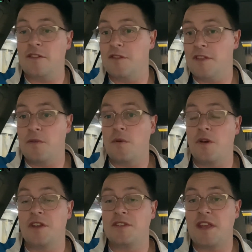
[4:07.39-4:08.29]
Do you think we're
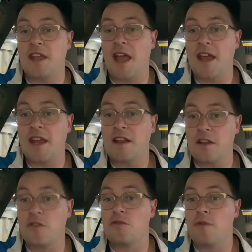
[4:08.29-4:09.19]
going to see a
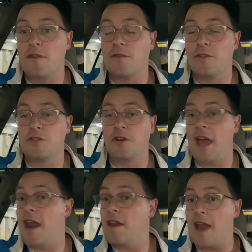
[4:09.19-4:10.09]
good run for the stock
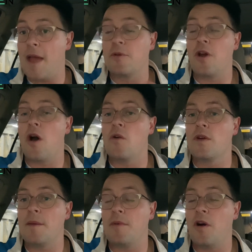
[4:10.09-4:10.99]
and able to hold
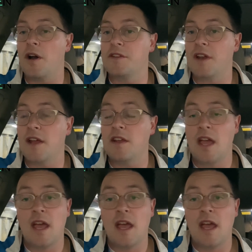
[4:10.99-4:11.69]
up higher today?